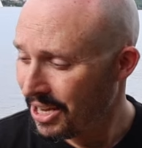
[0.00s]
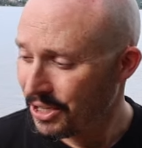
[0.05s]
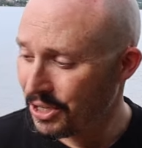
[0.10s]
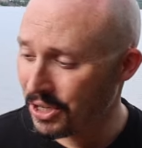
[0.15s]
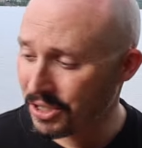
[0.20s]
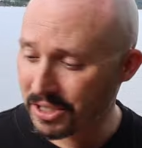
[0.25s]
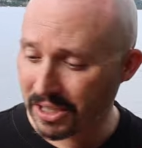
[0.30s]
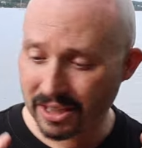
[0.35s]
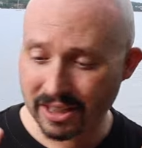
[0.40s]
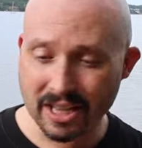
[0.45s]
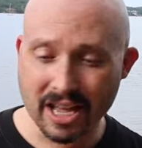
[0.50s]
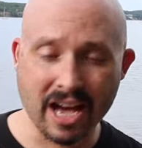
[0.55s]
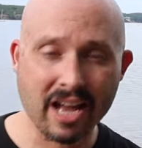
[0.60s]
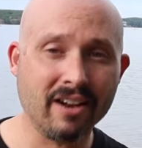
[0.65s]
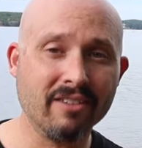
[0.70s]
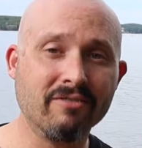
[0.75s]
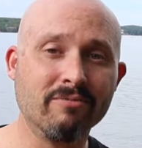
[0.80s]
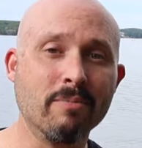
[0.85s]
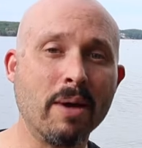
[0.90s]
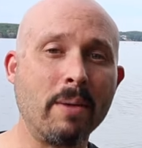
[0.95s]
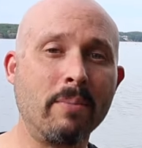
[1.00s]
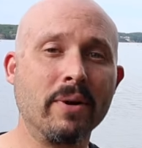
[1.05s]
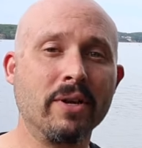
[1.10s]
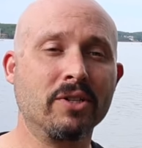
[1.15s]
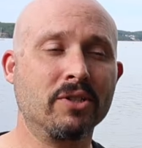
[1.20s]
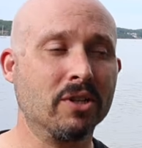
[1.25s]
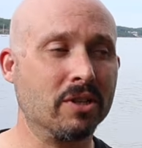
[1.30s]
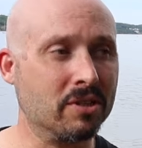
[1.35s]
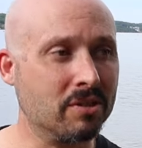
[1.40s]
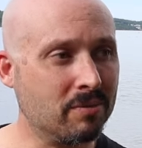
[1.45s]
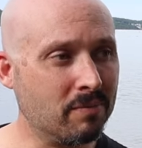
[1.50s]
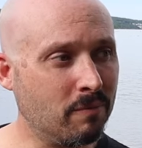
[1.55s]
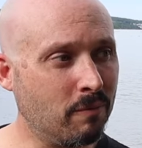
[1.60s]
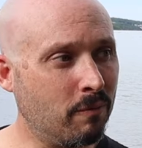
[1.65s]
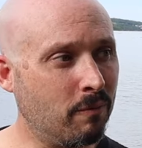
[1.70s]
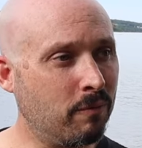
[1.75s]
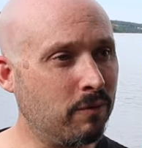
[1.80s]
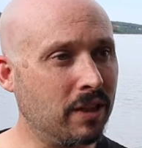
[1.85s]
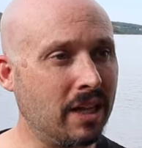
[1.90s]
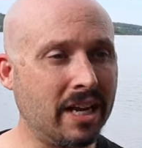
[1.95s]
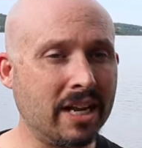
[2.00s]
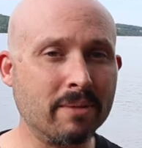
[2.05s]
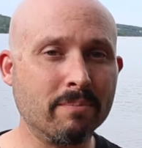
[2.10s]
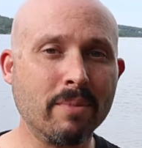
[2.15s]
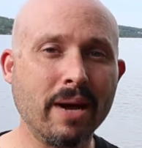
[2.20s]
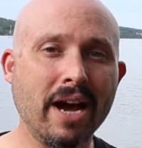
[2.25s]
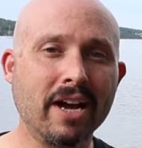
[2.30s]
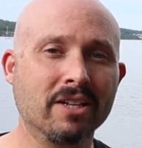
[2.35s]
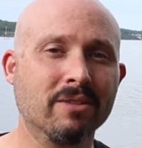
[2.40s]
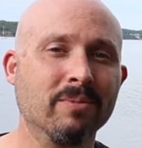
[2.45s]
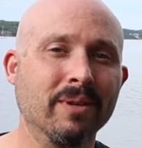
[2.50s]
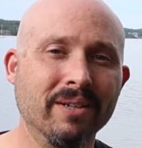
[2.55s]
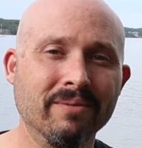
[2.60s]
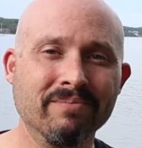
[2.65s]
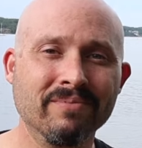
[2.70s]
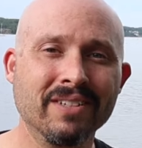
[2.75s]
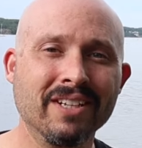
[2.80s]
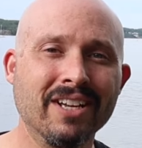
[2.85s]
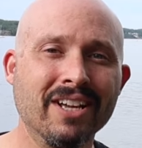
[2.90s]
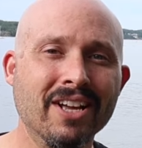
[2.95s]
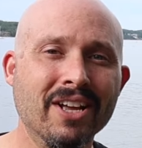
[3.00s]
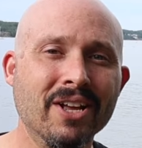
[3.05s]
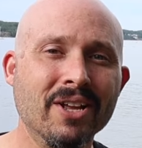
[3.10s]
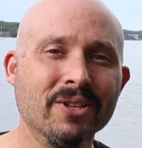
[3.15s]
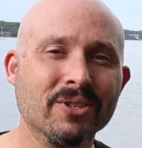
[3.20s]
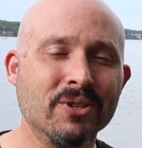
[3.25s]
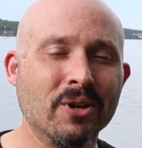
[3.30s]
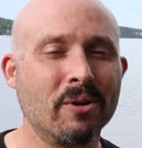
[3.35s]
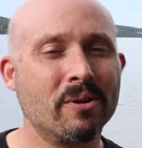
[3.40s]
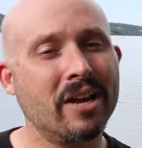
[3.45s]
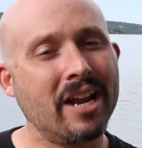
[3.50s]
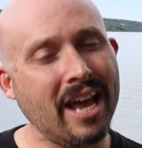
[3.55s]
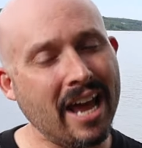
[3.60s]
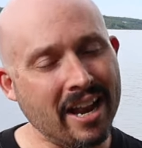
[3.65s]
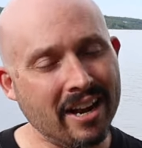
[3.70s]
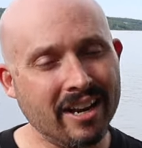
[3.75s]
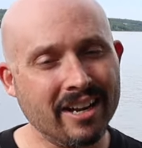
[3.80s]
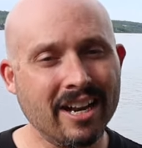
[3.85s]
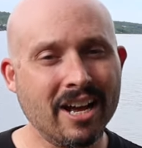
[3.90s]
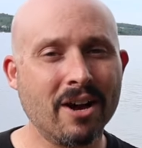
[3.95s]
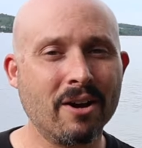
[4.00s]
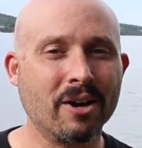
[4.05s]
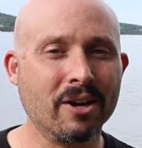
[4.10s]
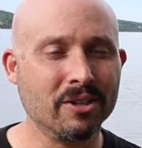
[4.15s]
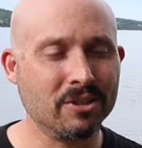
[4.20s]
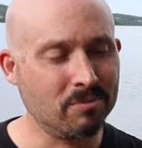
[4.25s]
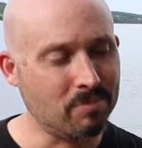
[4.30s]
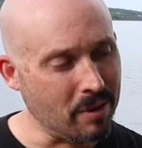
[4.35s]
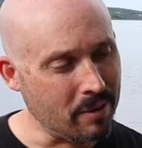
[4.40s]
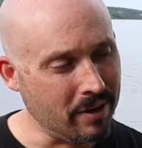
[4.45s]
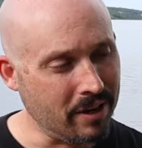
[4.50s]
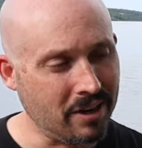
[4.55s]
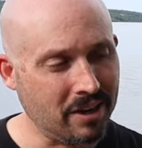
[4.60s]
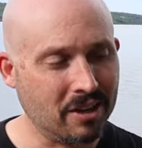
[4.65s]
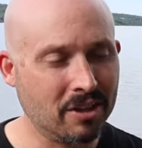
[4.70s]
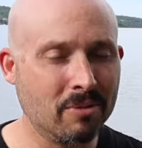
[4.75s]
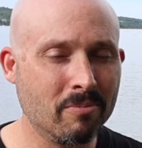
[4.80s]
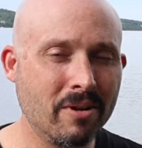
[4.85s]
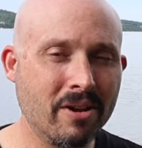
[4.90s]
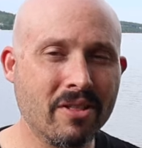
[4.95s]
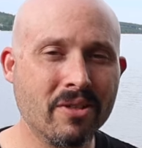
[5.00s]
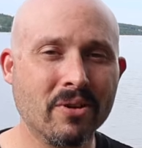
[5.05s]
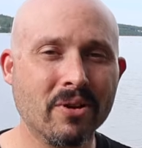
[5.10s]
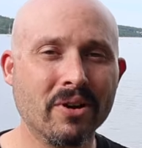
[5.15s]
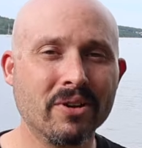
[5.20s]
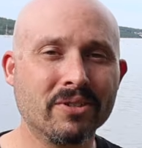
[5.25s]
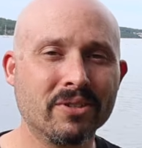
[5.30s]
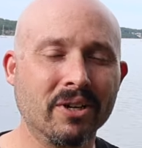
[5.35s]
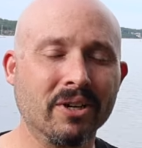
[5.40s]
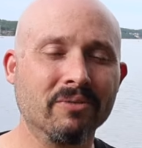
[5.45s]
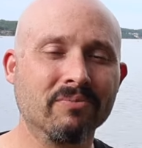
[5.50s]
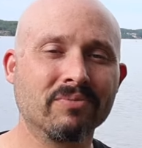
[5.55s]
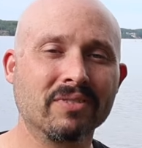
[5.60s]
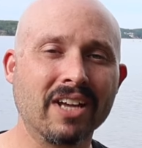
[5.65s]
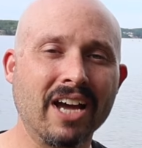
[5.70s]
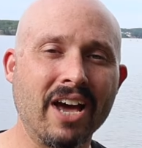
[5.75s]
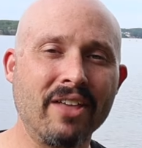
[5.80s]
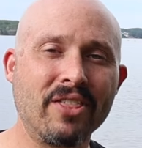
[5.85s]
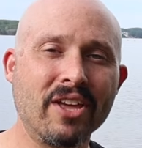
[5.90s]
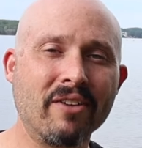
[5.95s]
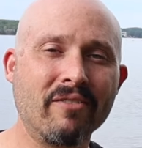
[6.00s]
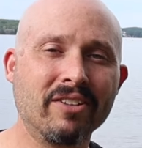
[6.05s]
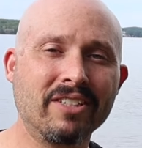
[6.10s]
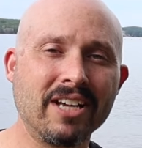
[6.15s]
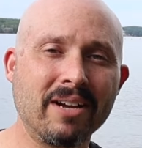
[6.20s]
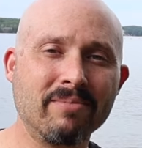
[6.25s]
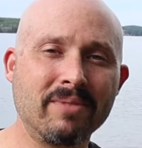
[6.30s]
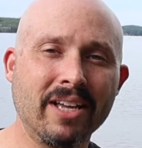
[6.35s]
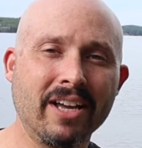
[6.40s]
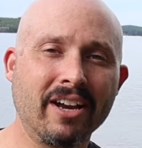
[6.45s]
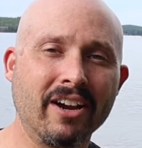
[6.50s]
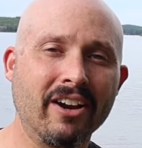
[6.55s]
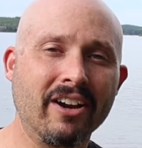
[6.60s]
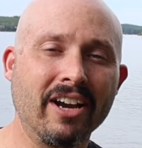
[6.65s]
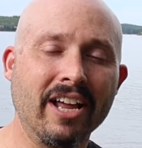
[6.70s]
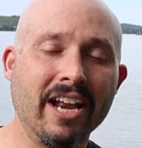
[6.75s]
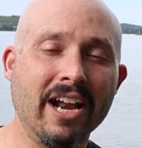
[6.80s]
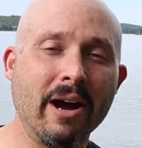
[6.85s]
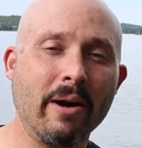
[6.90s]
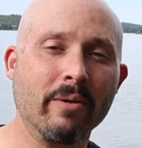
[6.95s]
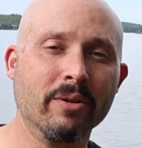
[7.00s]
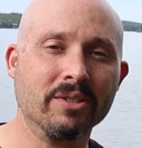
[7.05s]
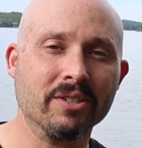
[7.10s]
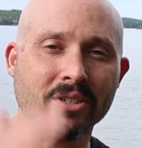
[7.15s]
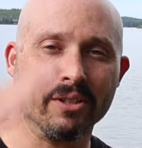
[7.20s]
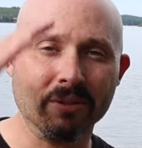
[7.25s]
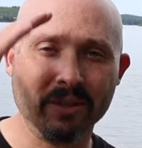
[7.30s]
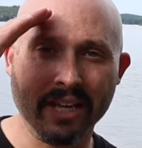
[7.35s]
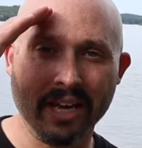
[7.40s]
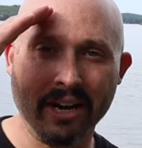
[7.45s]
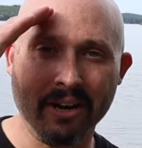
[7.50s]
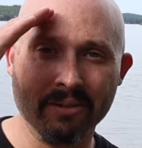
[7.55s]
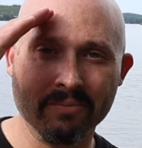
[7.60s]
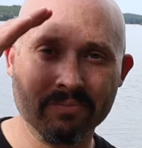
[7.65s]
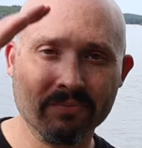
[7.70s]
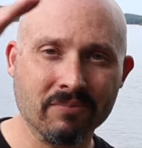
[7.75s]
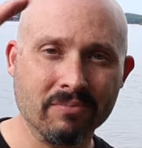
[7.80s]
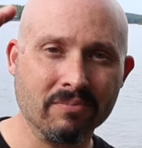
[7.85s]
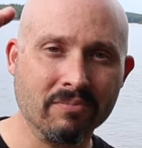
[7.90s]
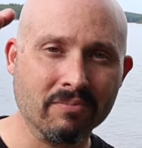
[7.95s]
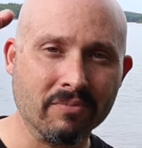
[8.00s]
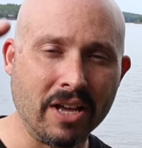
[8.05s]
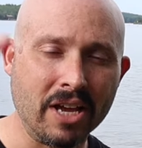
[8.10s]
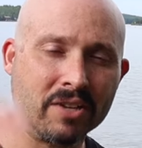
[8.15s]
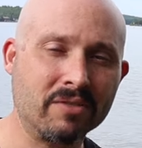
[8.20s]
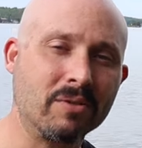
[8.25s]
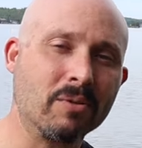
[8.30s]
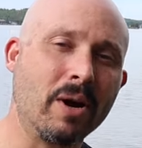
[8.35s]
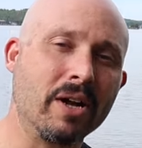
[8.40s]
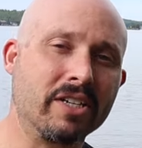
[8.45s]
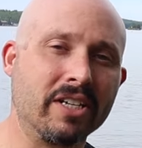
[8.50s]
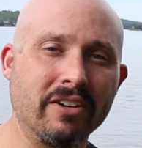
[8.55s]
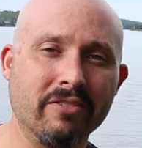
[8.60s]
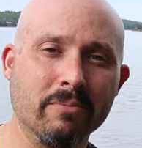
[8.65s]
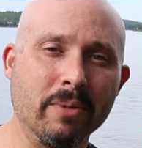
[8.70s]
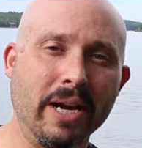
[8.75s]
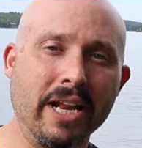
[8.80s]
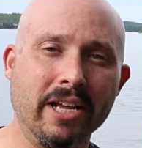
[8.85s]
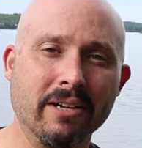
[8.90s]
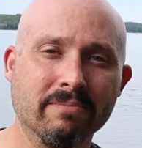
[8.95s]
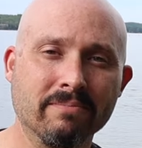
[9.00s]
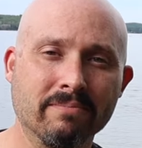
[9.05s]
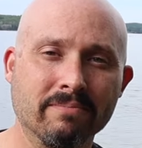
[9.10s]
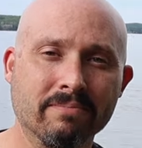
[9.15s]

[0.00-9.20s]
just a lot of memories just flooding back to me. So I'm gonna end it now because you're probably hearing a little bit of the noise. So I think my a time taker and I will see you later. Thanks for watching everybody.